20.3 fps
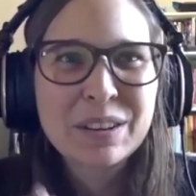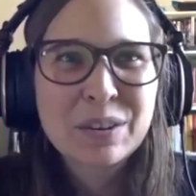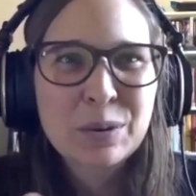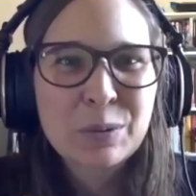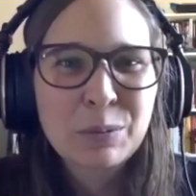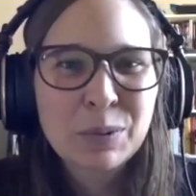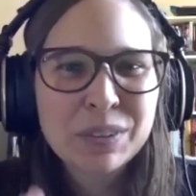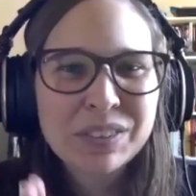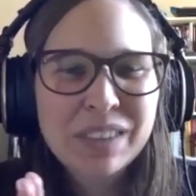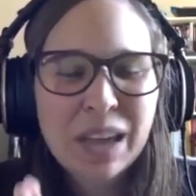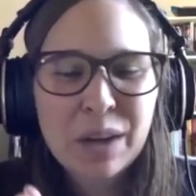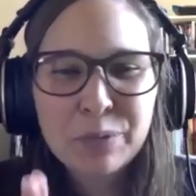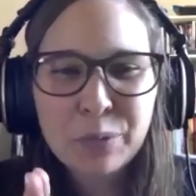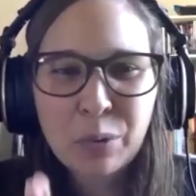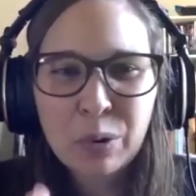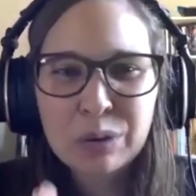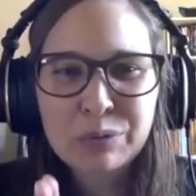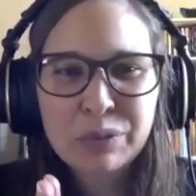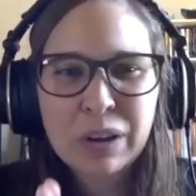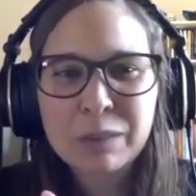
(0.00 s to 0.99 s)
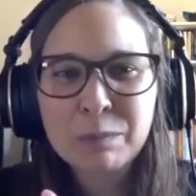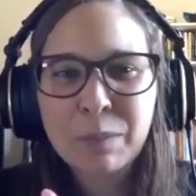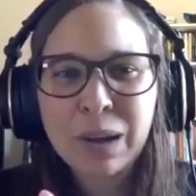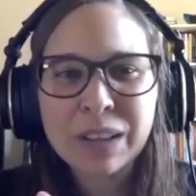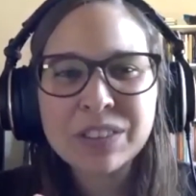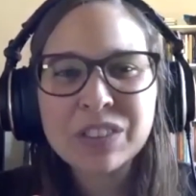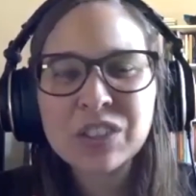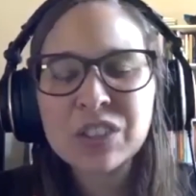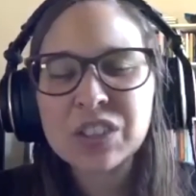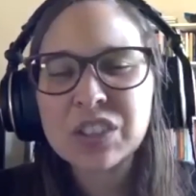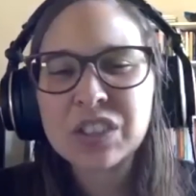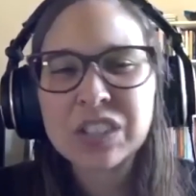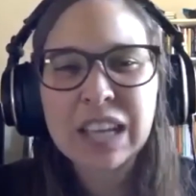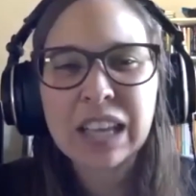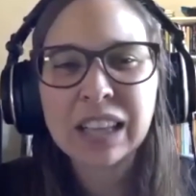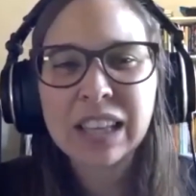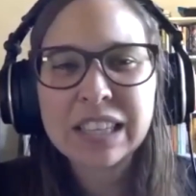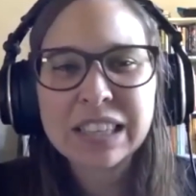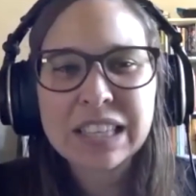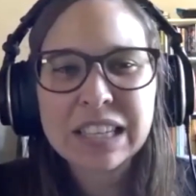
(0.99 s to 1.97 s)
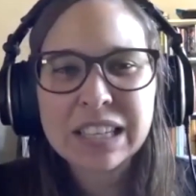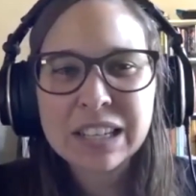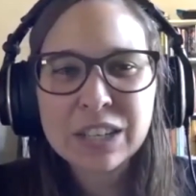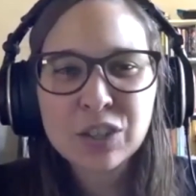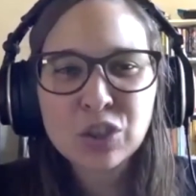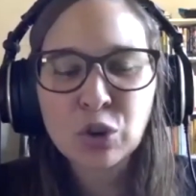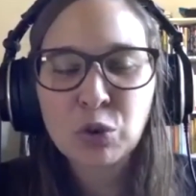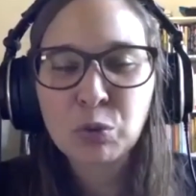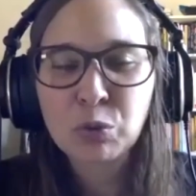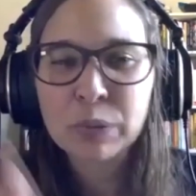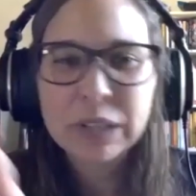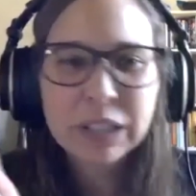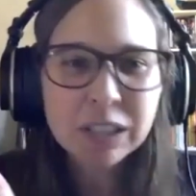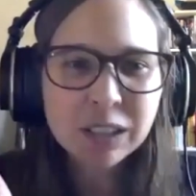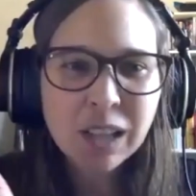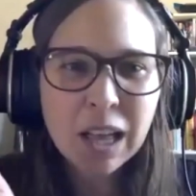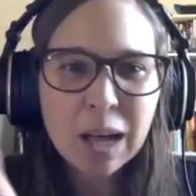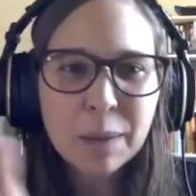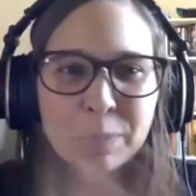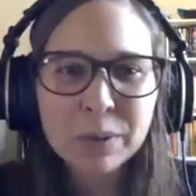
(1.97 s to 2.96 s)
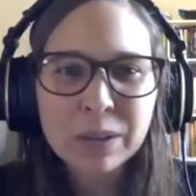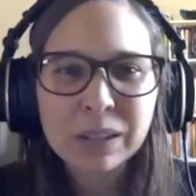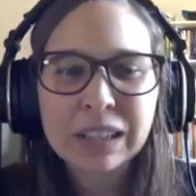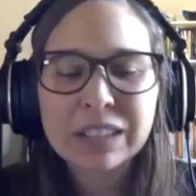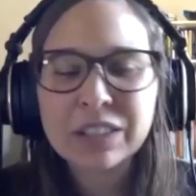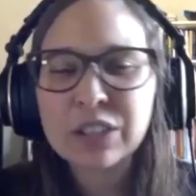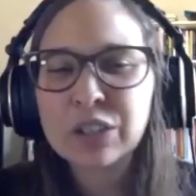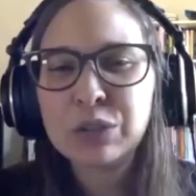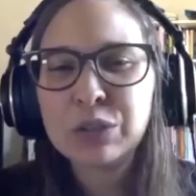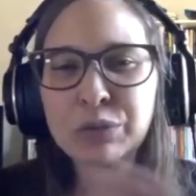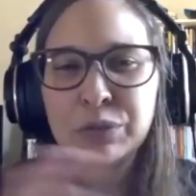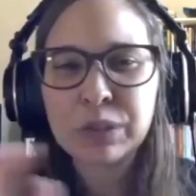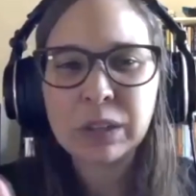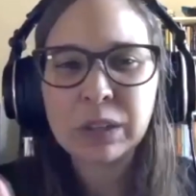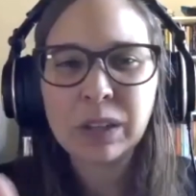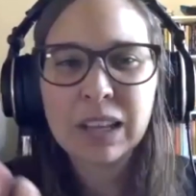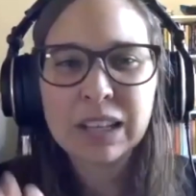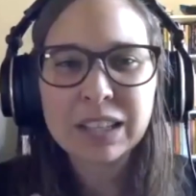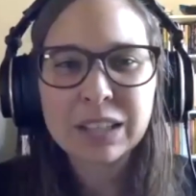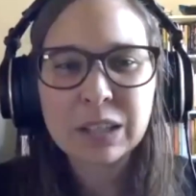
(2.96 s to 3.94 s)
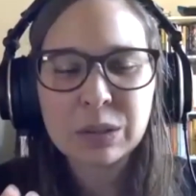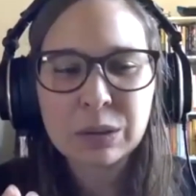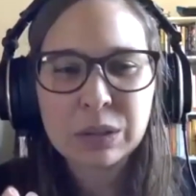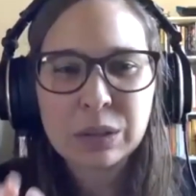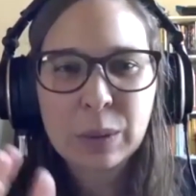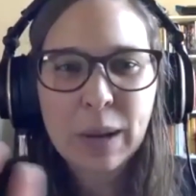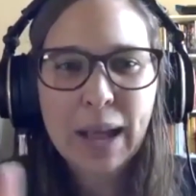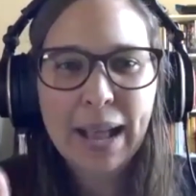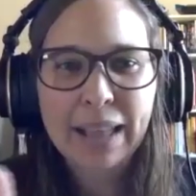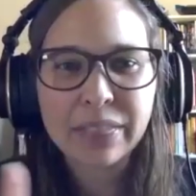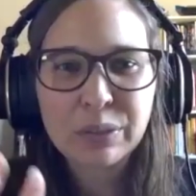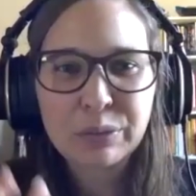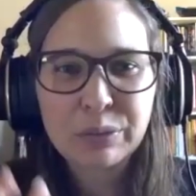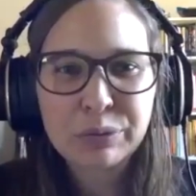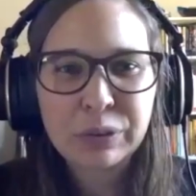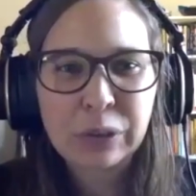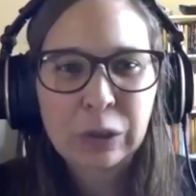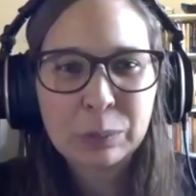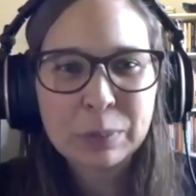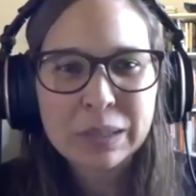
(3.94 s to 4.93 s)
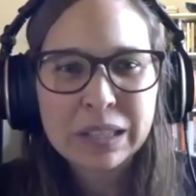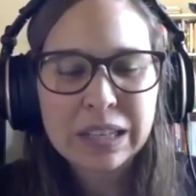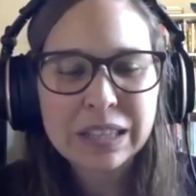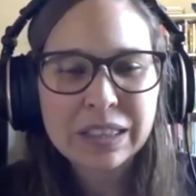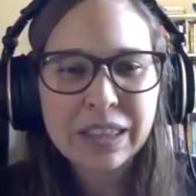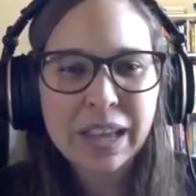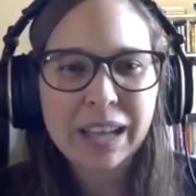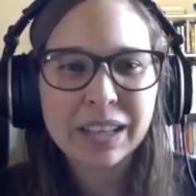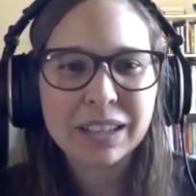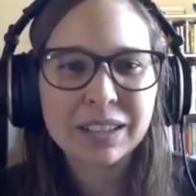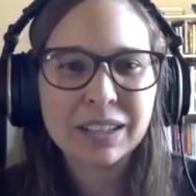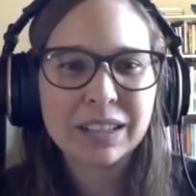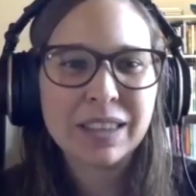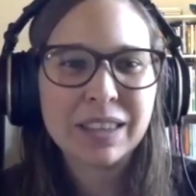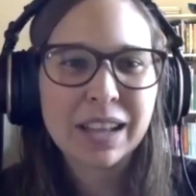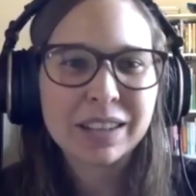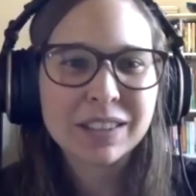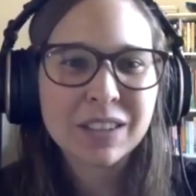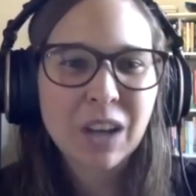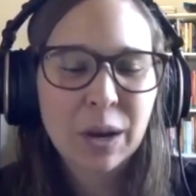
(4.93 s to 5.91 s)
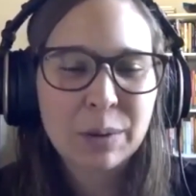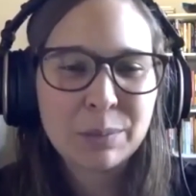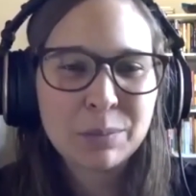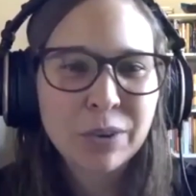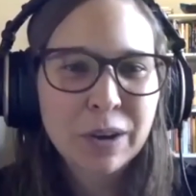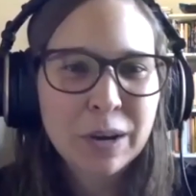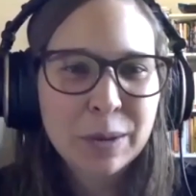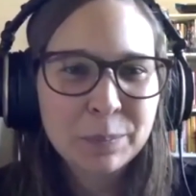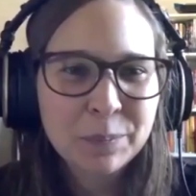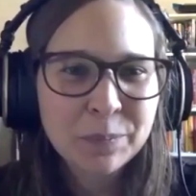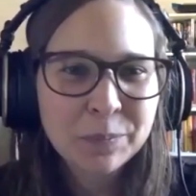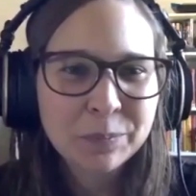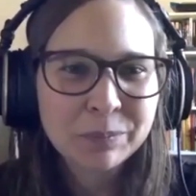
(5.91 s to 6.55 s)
was that 4 or 5 months just to get like the initial reel up, or like did you feel like you had the film in that time frame?